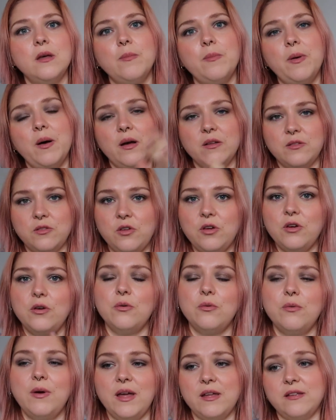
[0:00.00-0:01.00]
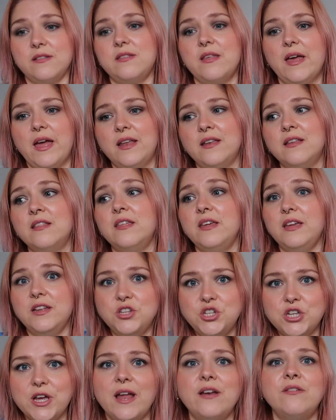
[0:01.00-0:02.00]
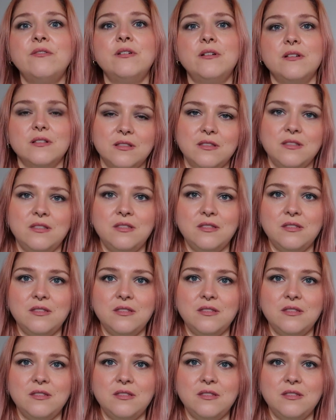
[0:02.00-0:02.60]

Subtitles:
Part two is then the general